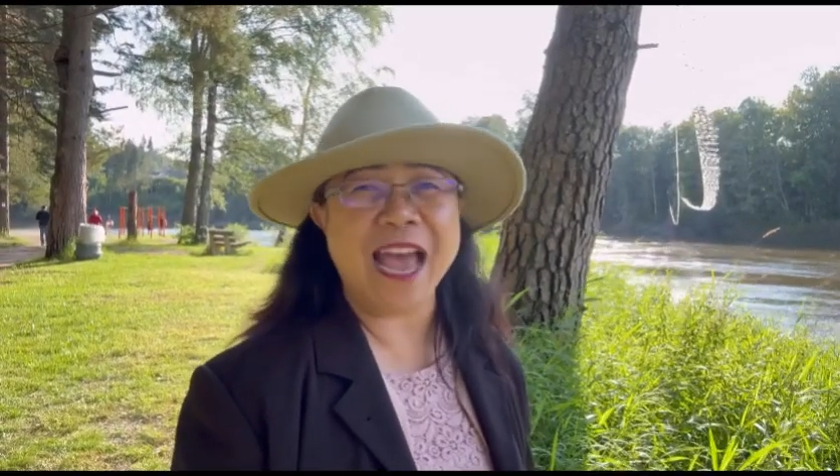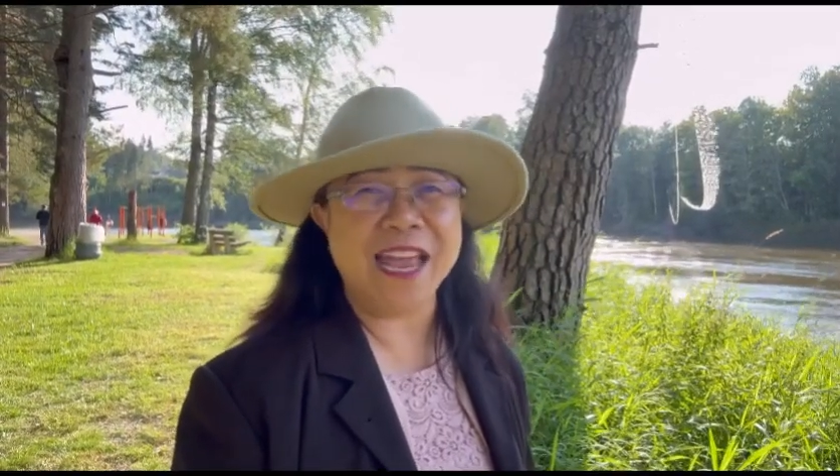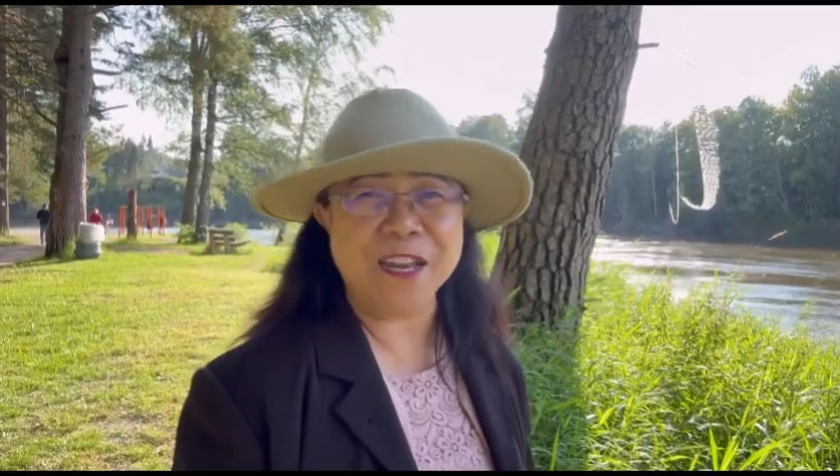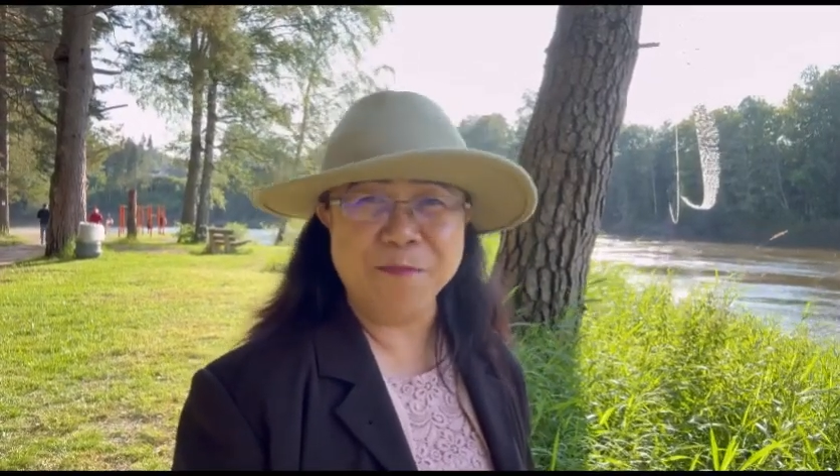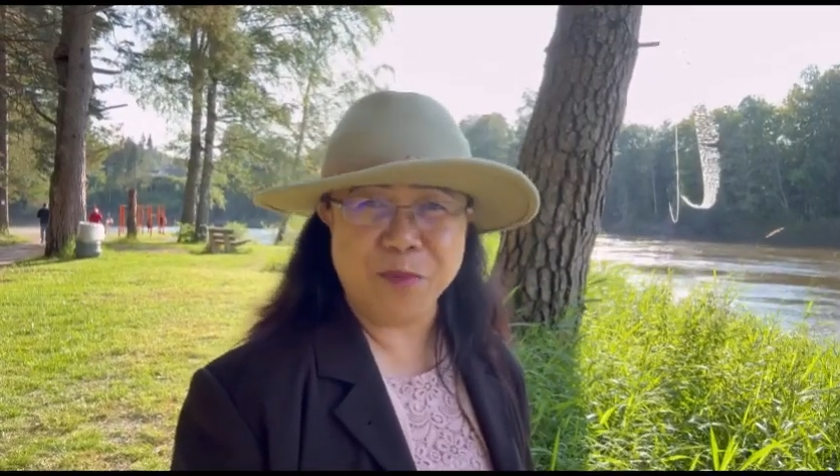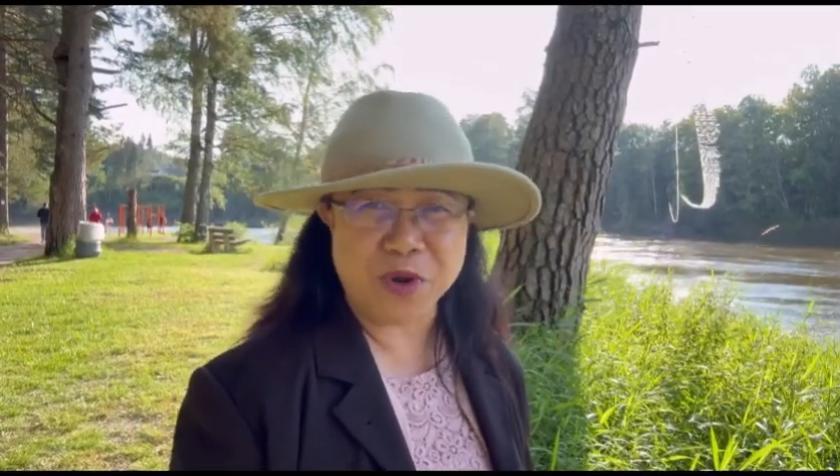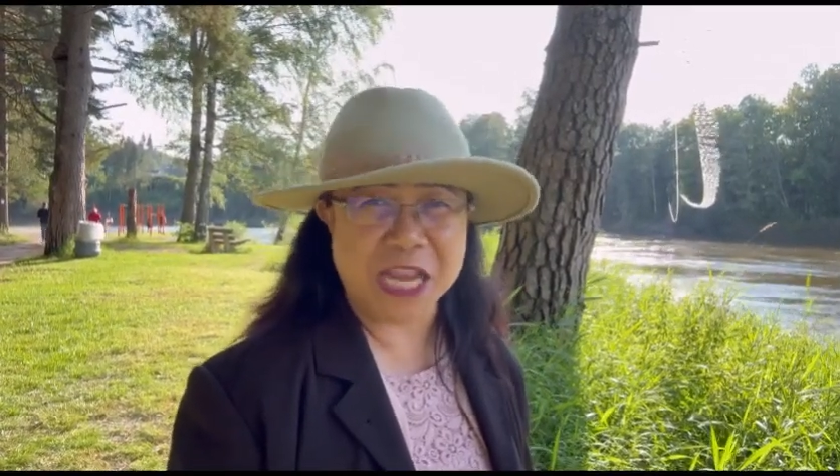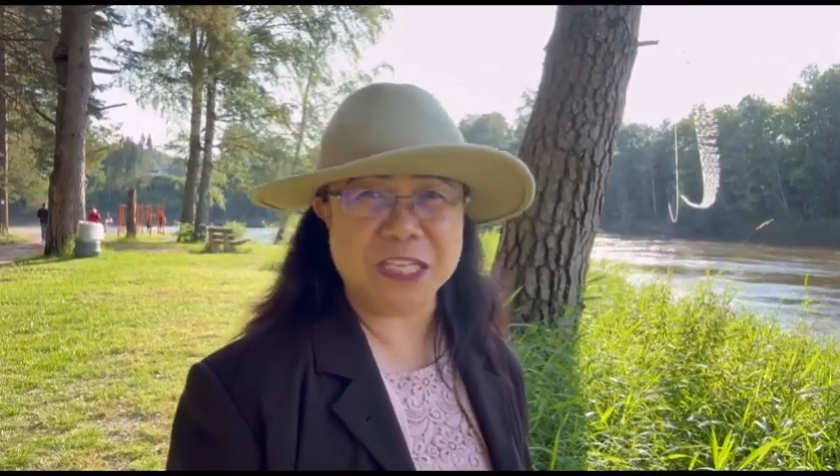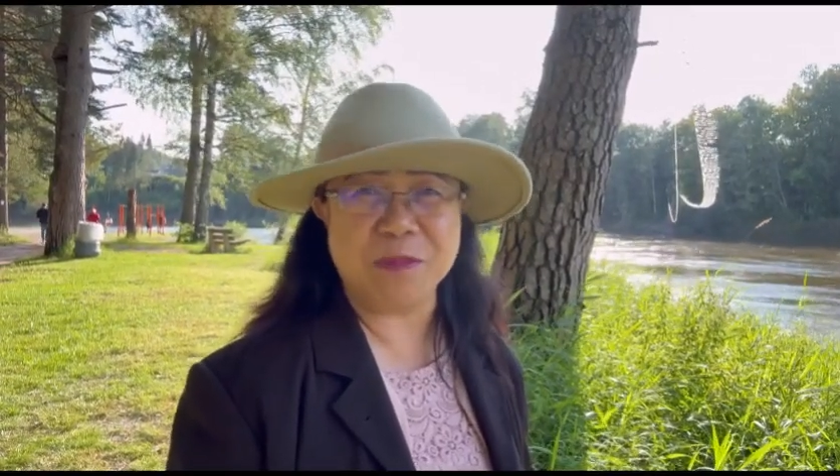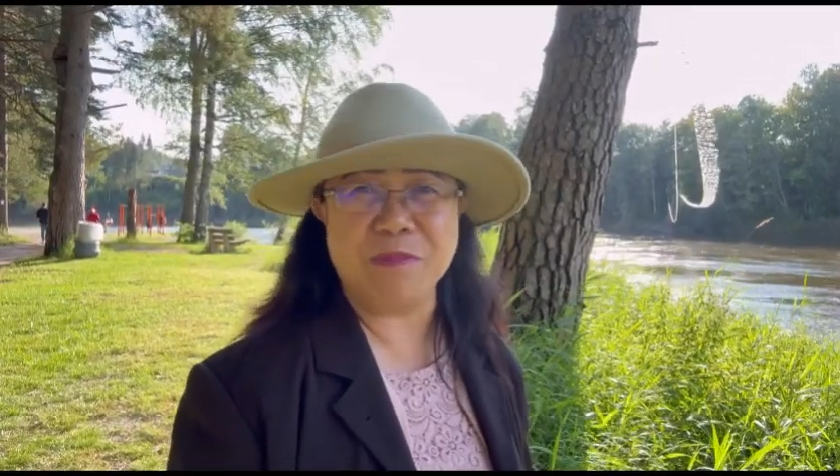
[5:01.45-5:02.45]
and
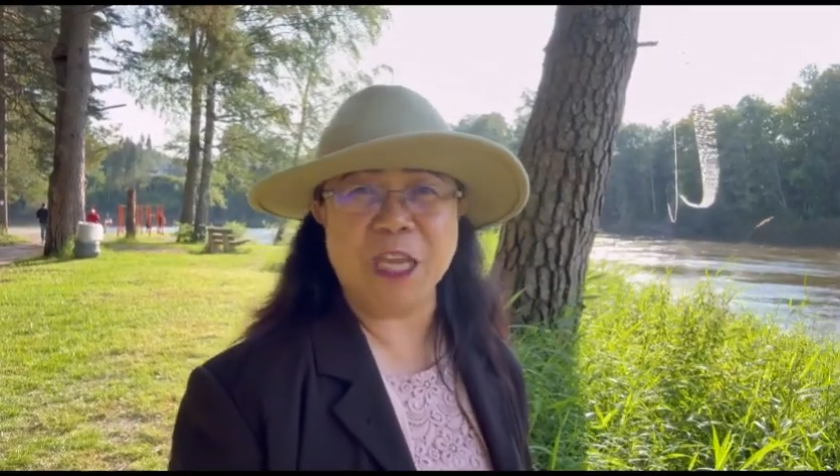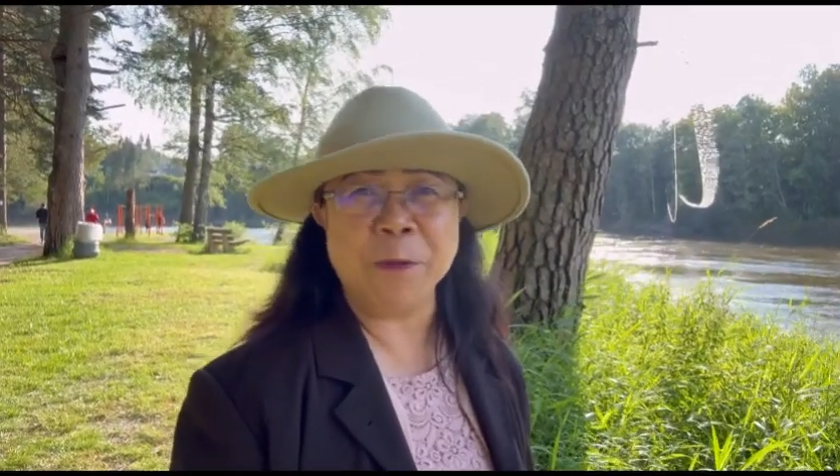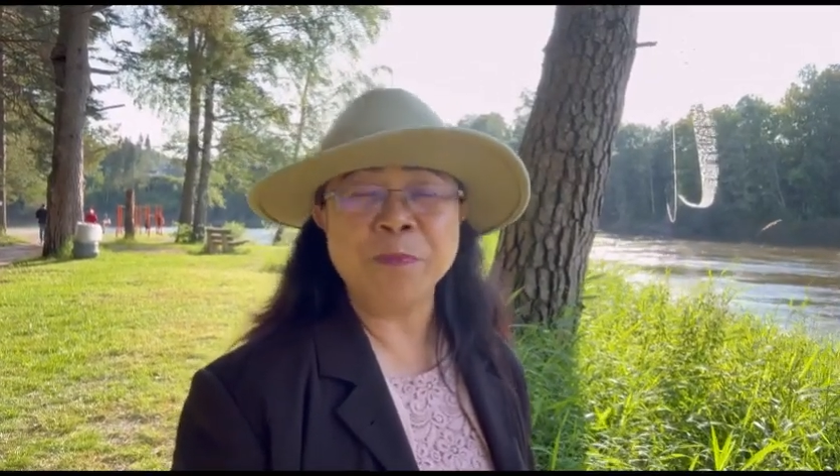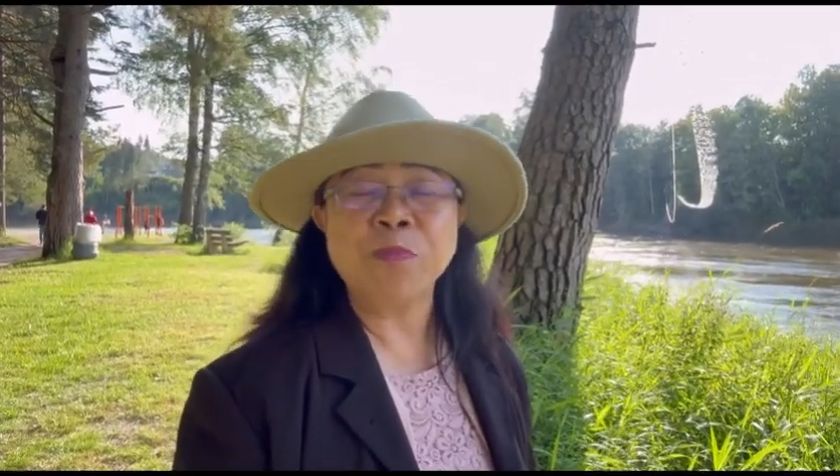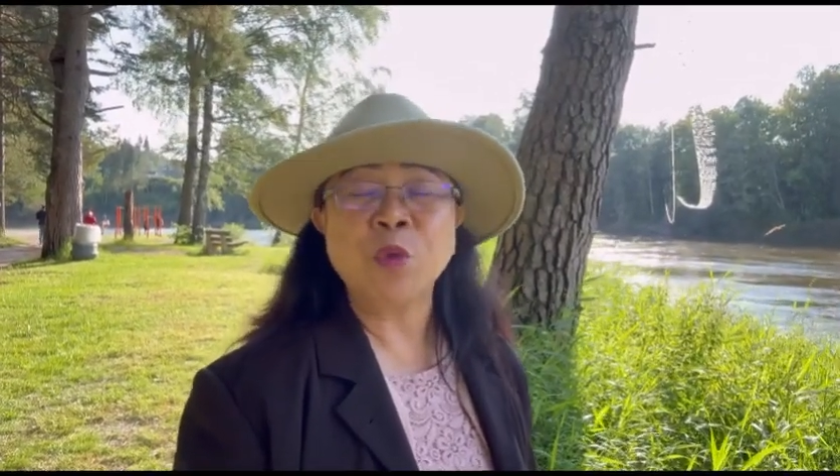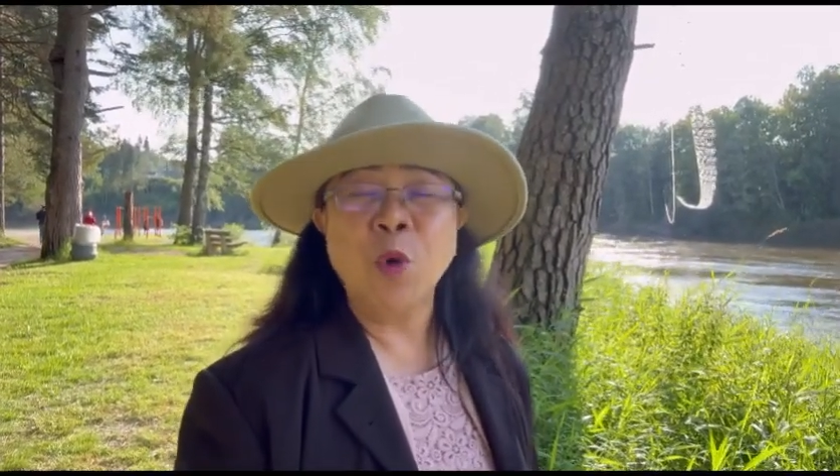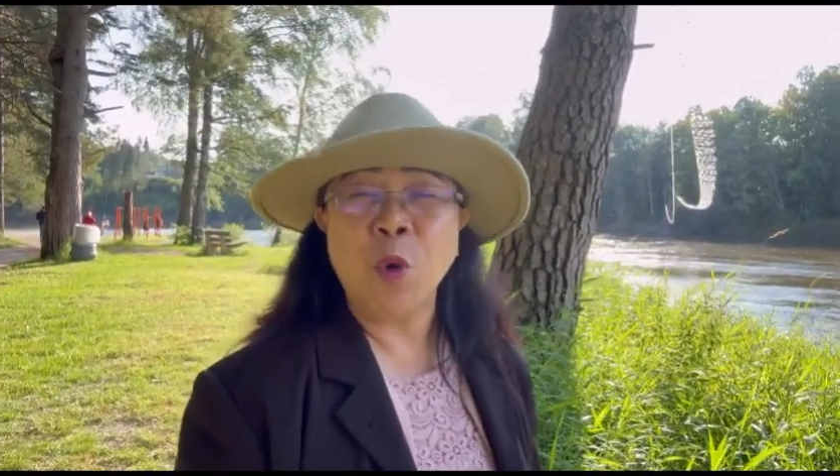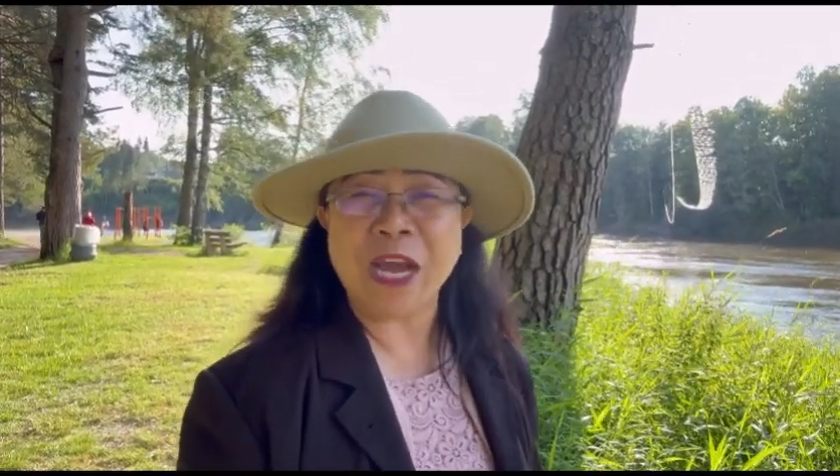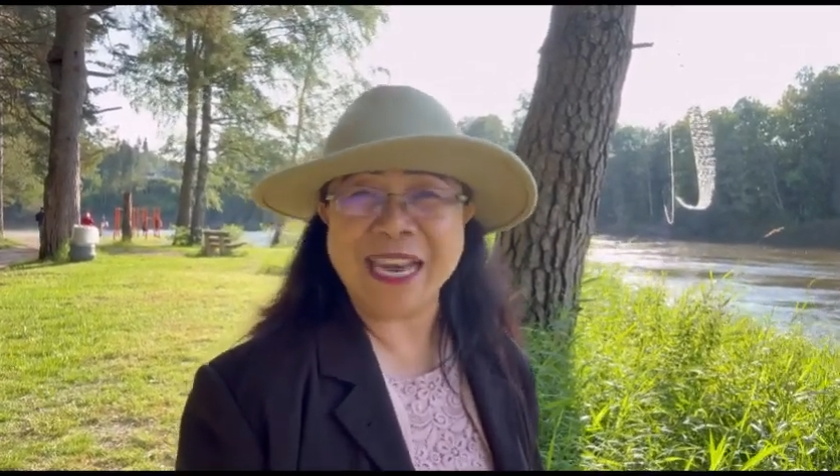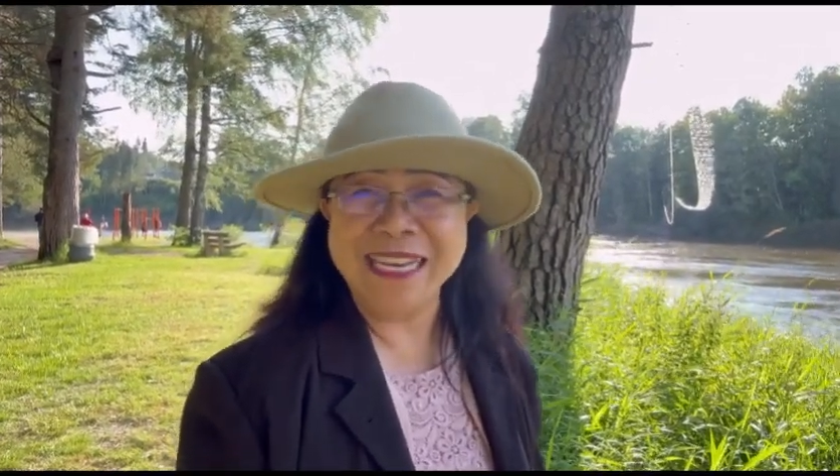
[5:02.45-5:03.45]
embrace me,
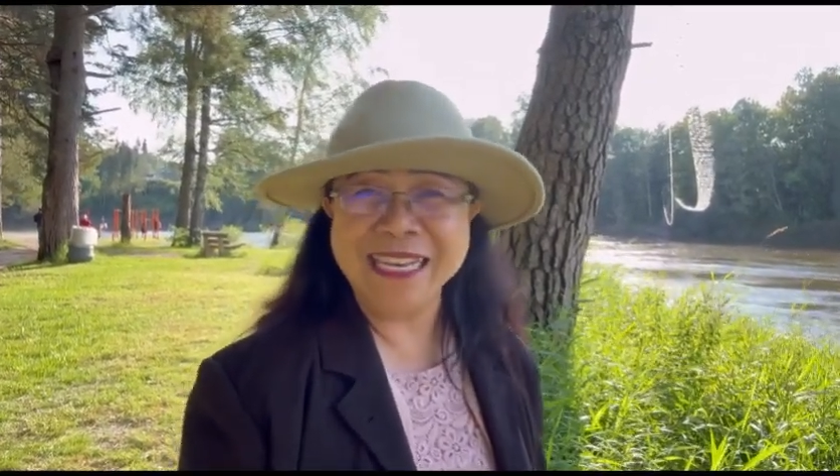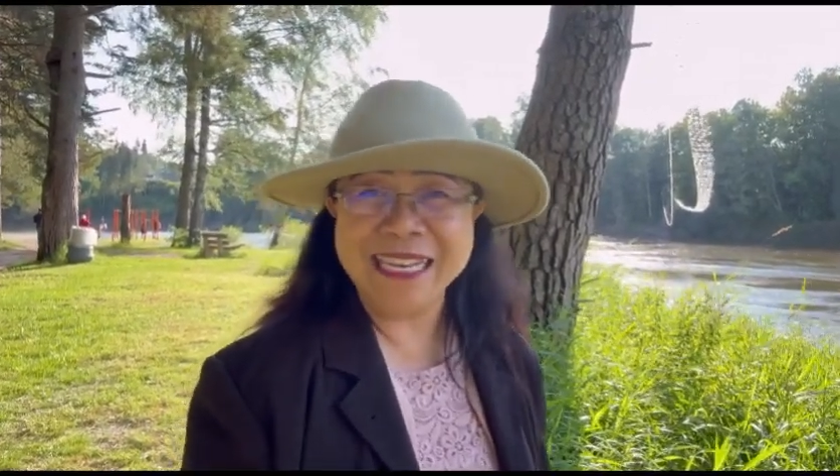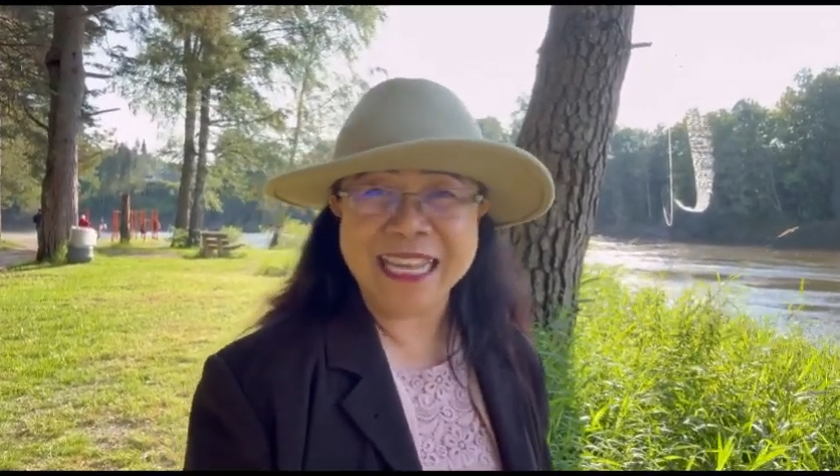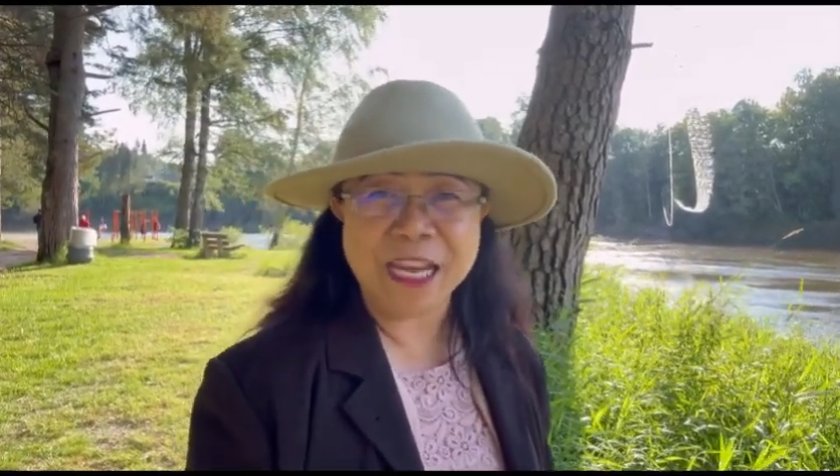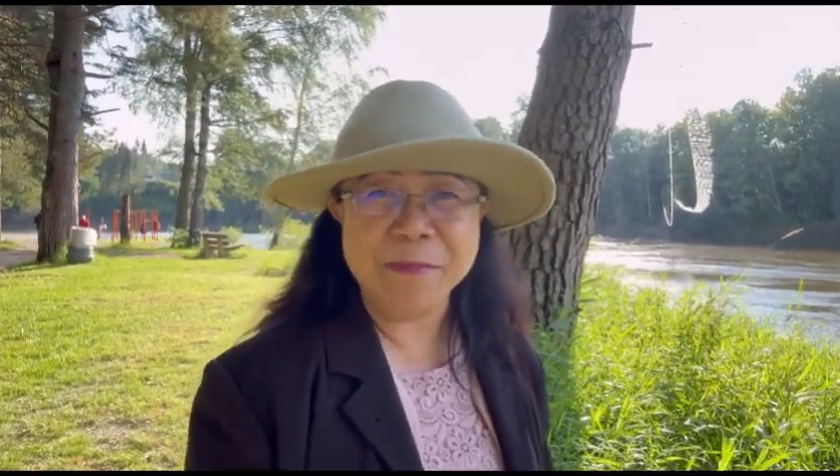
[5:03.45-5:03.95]
who can lead